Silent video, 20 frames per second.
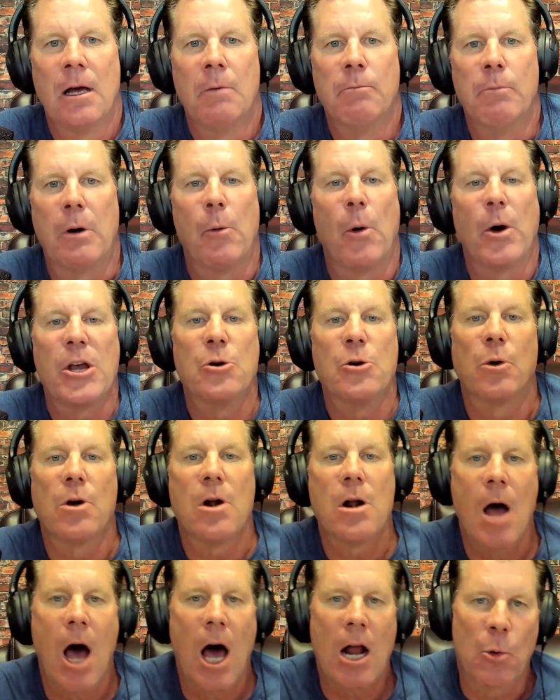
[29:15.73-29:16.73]
But what you are
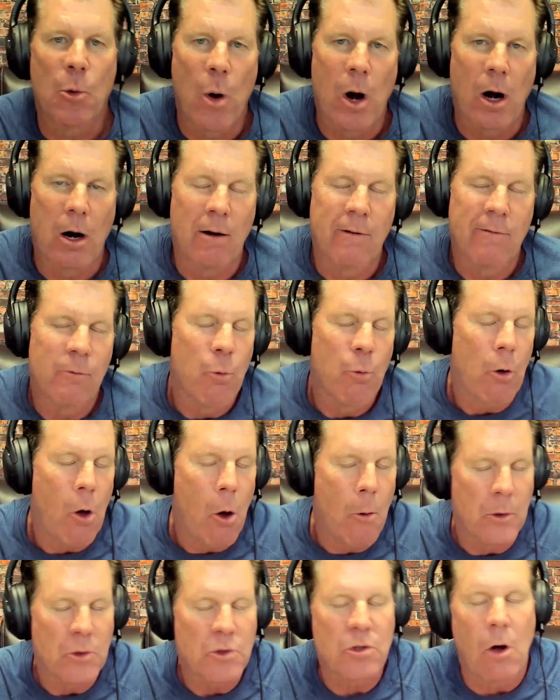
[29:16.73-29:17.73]
not aware of will
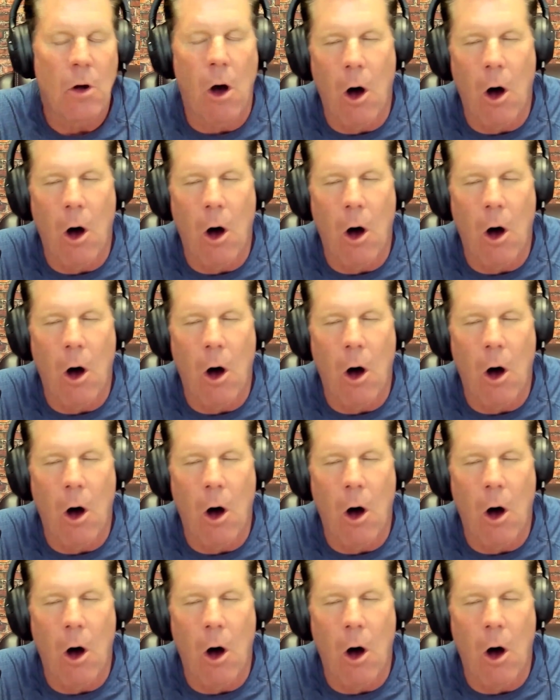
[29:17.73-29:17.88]
almost